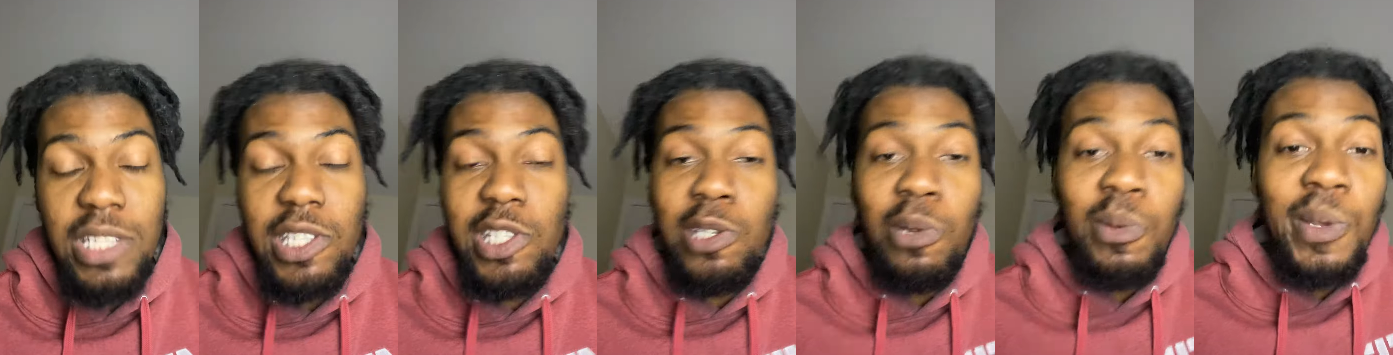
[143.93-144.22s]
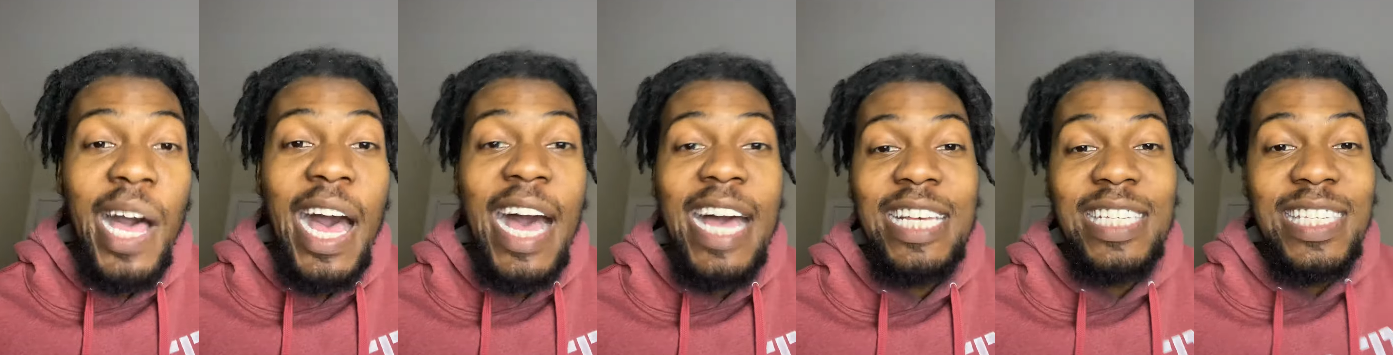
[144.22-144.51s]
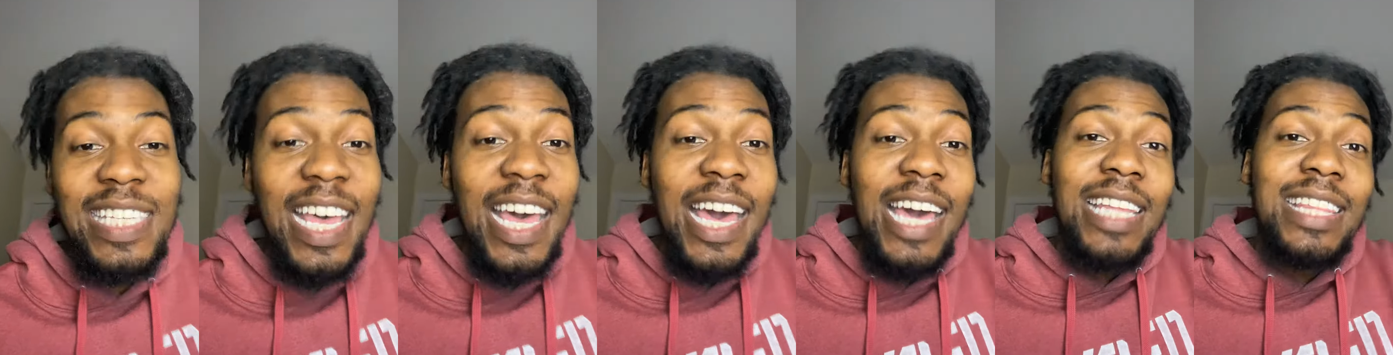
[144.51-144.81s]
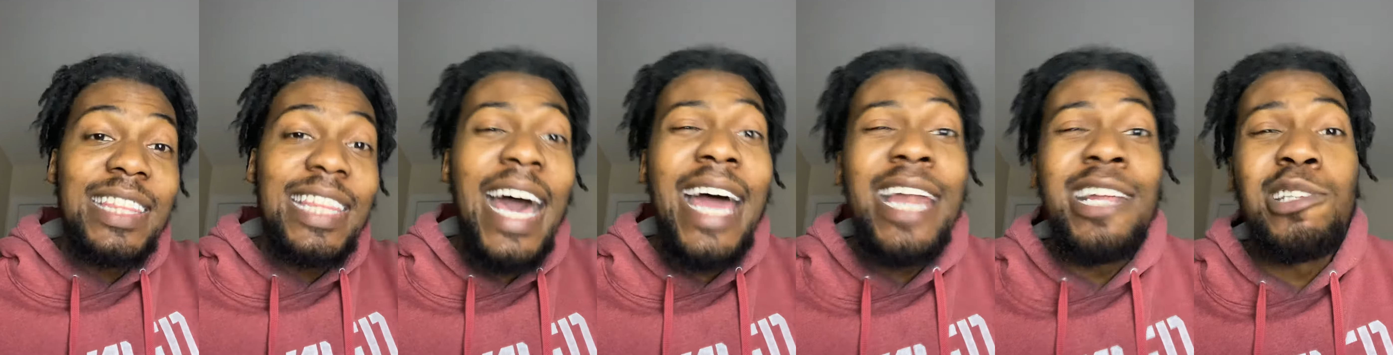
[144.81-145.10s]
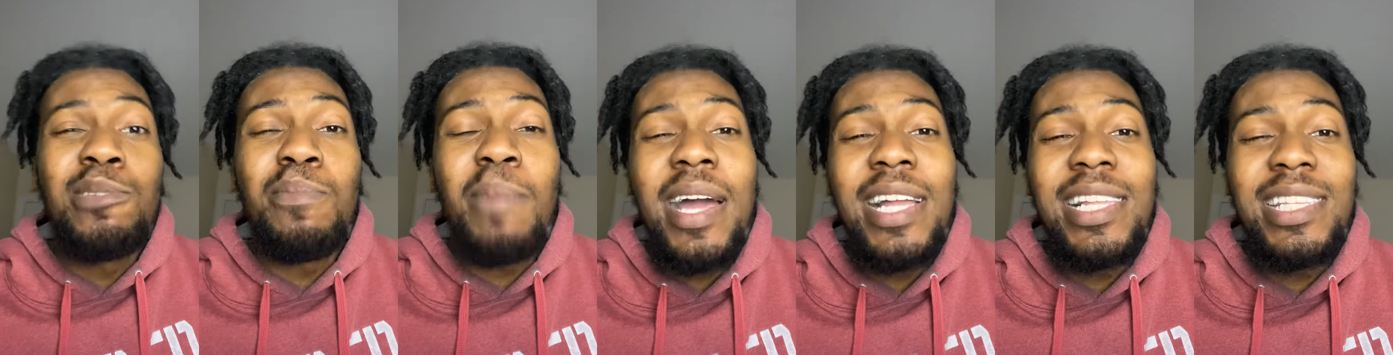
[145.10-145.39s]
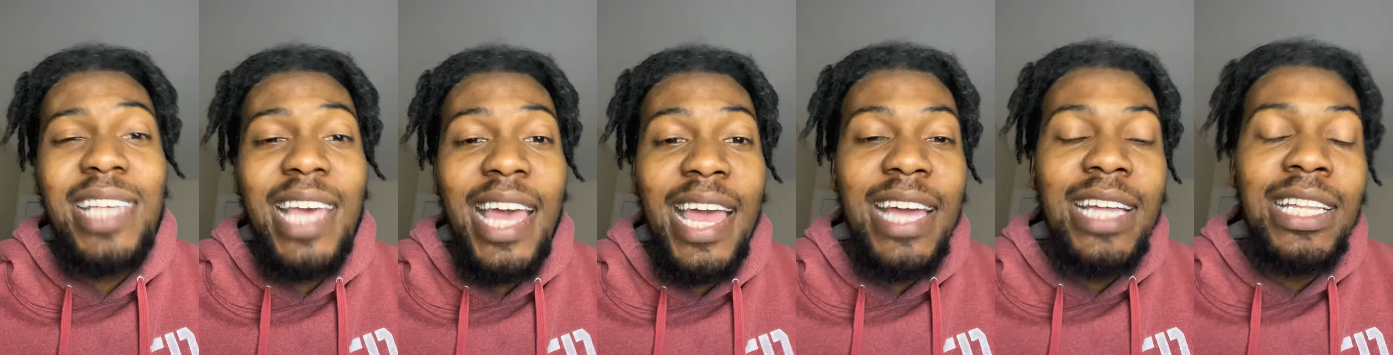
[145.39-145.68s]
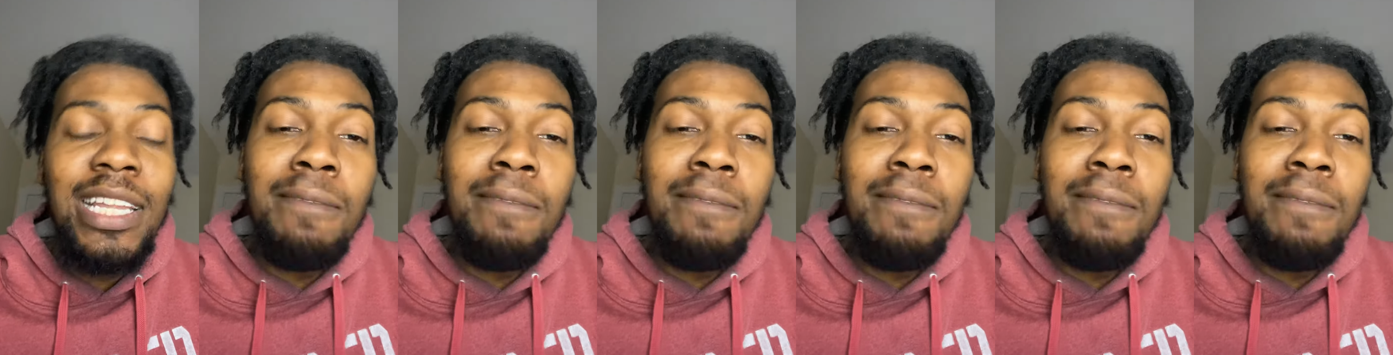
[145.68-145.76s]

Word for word: So, guys, that is my take.